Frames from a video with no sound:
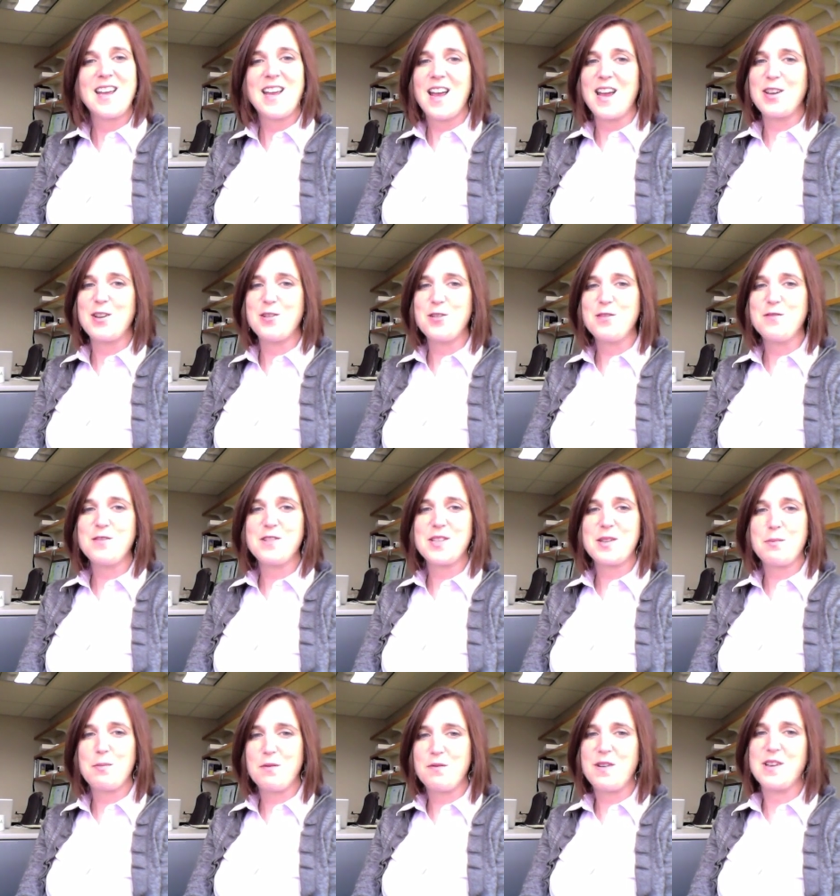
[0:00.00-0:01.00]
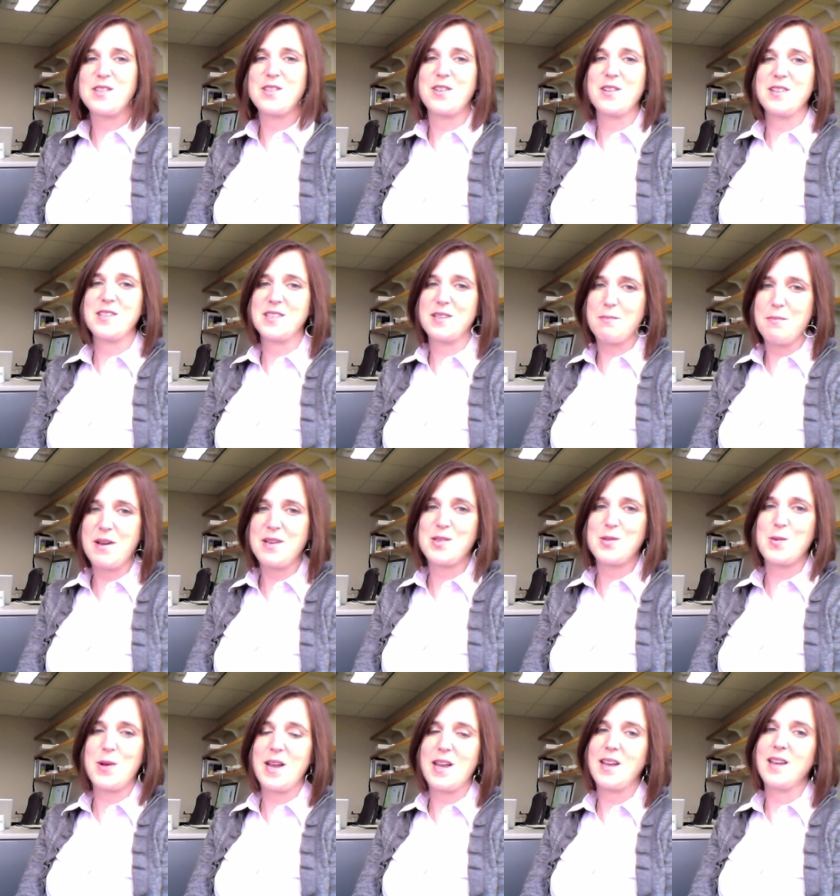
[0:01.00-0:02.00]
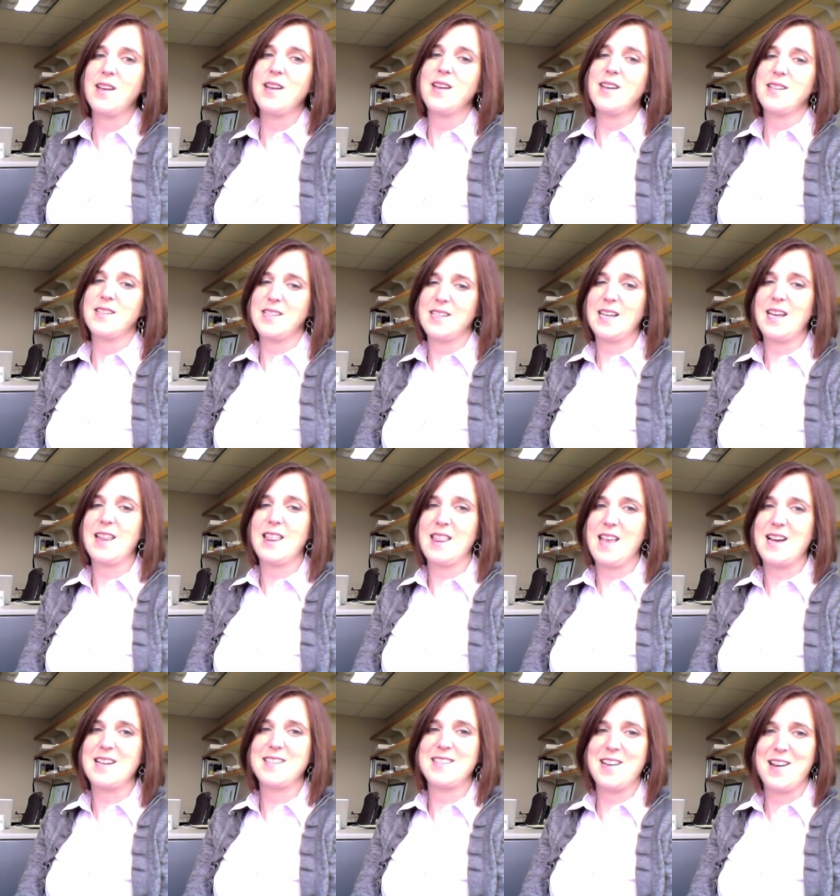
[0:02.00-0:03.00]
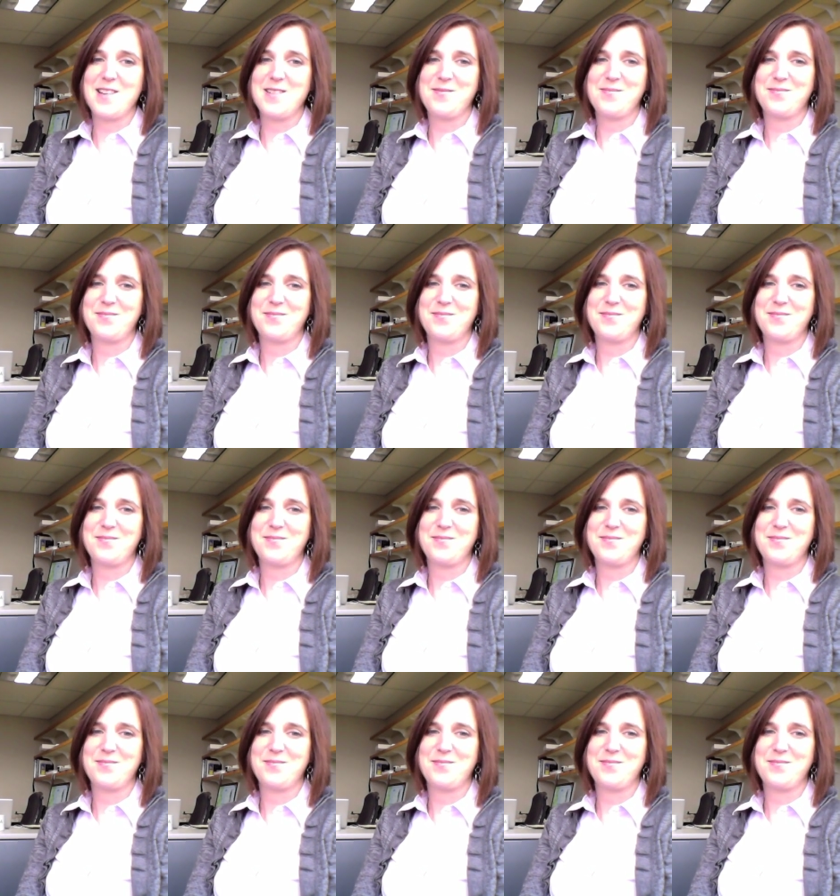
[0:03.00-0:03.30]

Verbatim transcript: and a university professor is the best way to get that done.